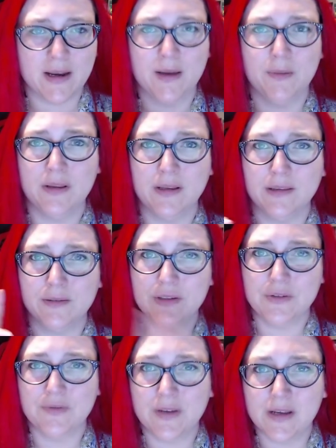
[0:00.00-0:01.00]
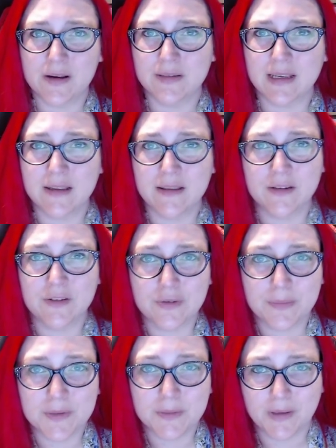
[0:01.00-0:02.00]
I will link those two videos in the
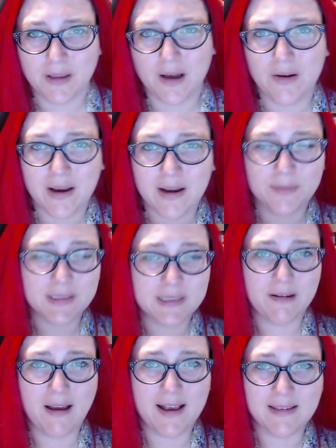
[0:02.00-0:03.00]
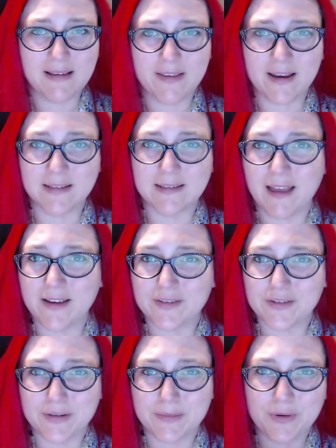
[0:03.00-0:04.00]
description below, and I will see you guys on the next live
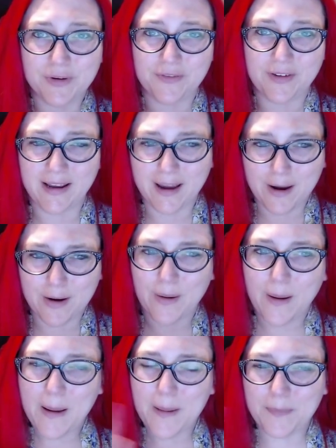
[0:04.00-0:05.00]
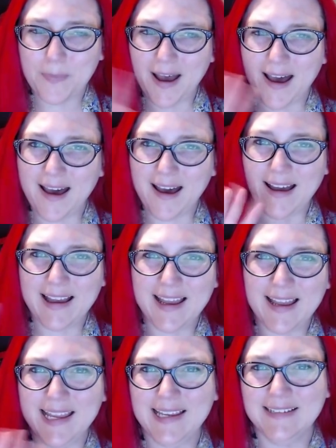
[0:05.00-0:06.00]
stream or video.
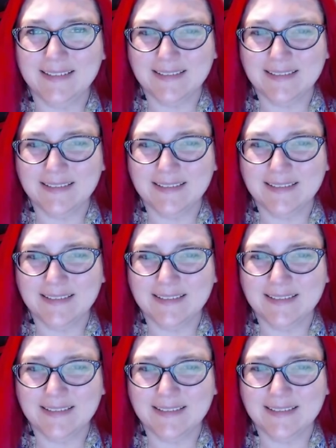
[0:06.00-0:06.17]
Bye!